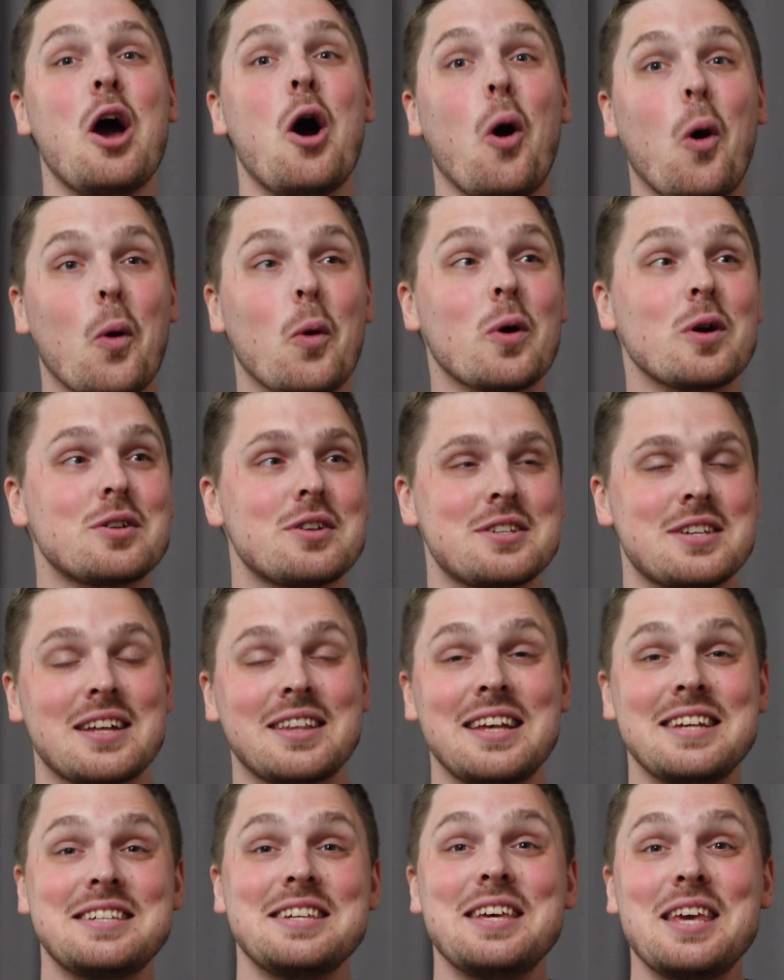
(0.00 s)
oranges are
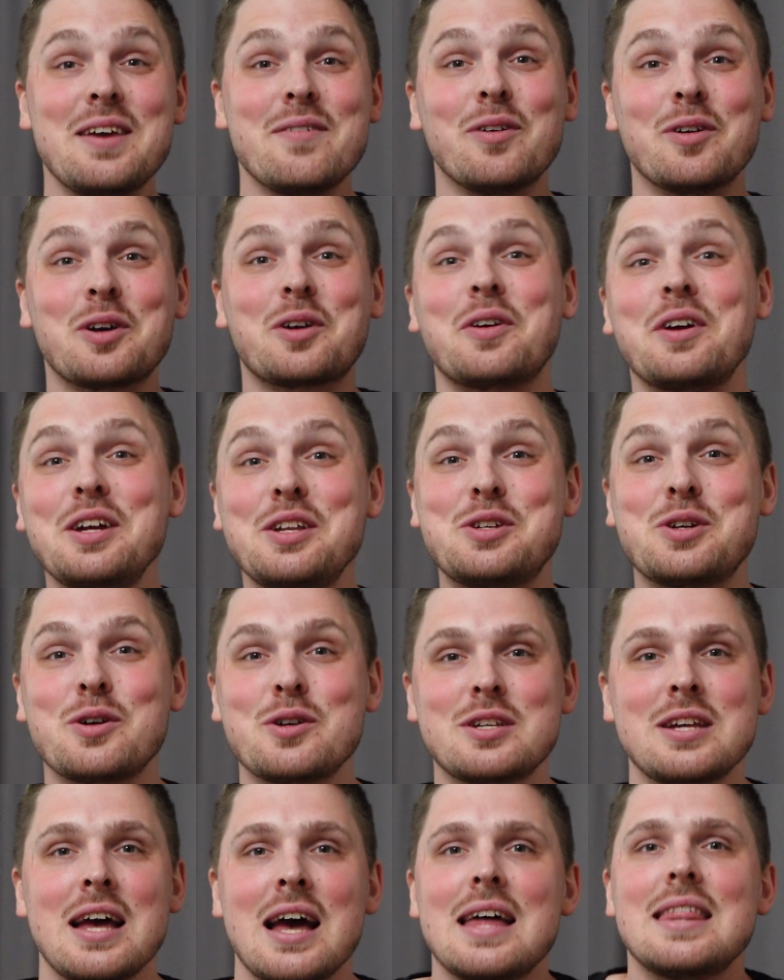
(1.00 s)
these evil
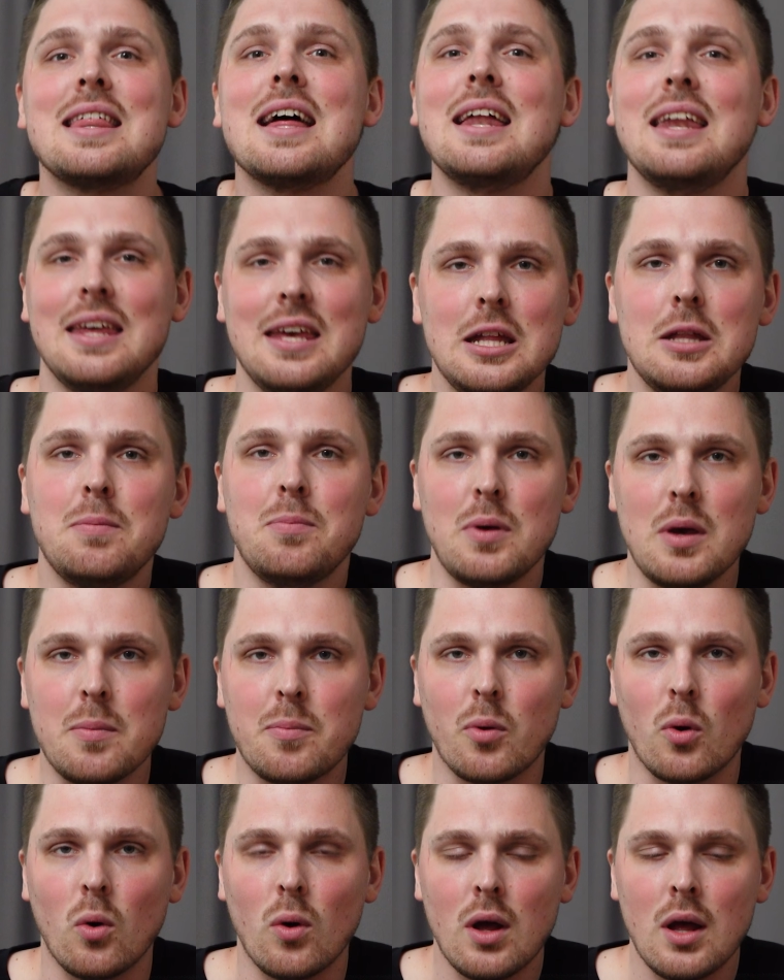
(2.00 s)
creatures that eat
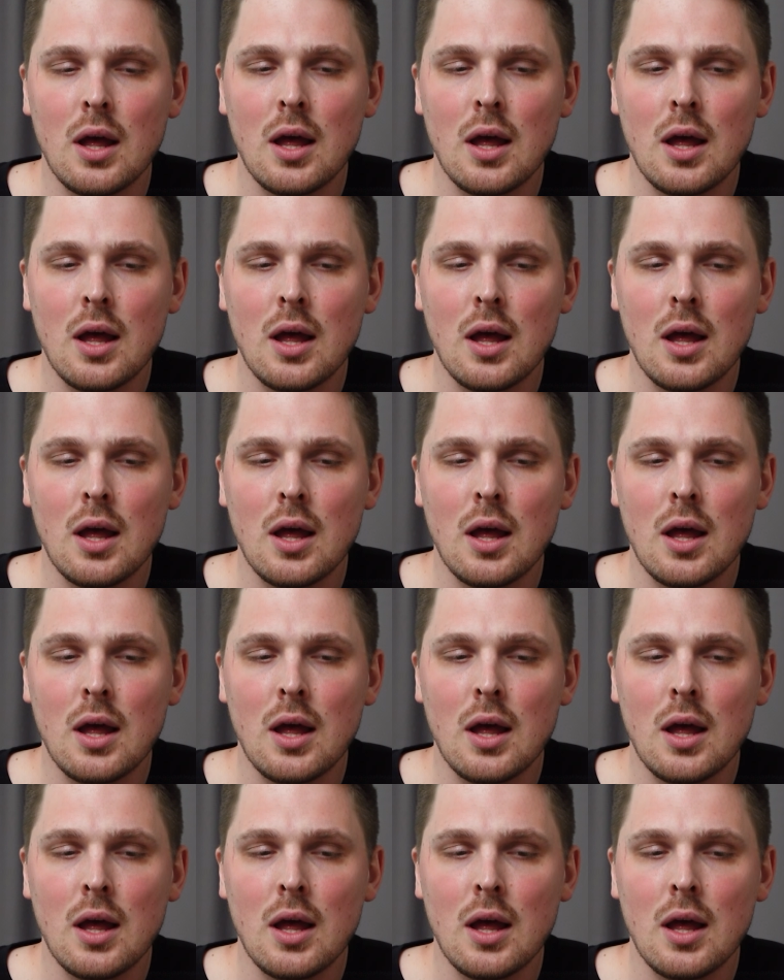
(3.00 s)
people.